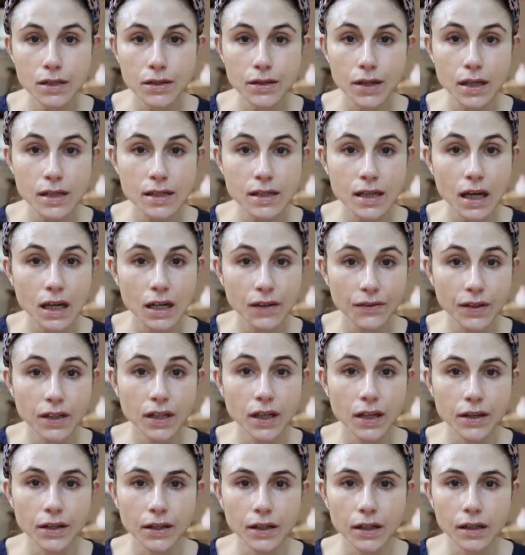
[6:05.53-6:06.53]
So that's kind of
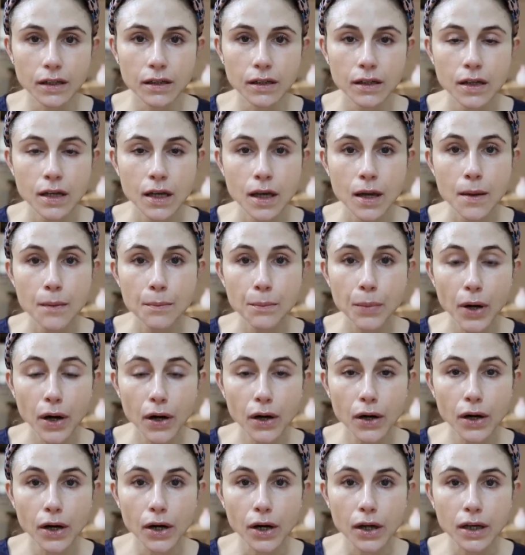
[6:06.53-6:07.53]
another
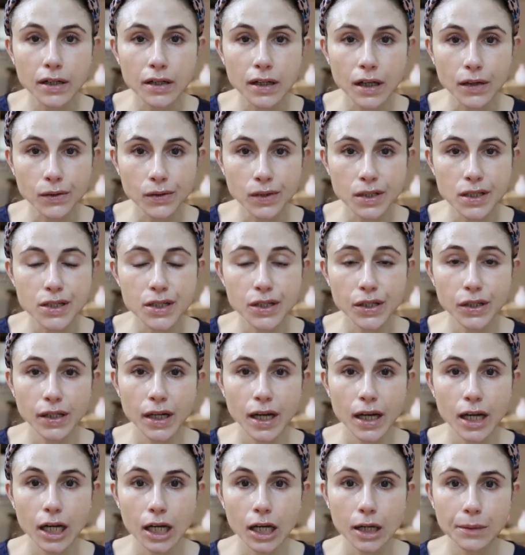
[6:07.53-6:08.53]
perk, not only to your
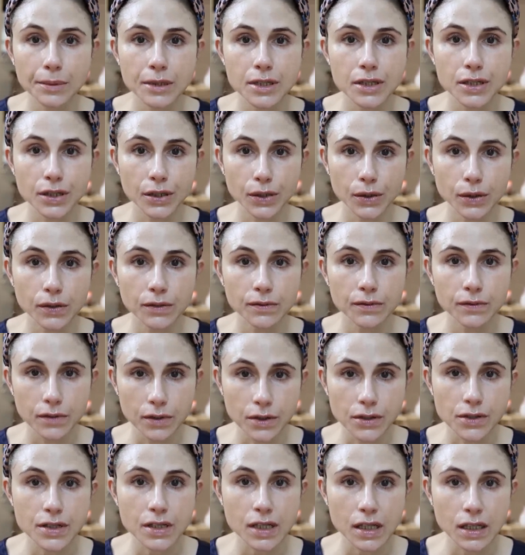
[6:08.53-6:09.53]
hair, but to your,
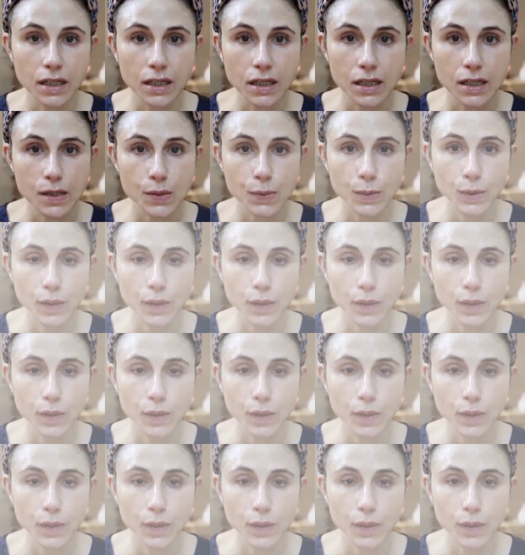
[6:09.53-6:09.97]
your skin as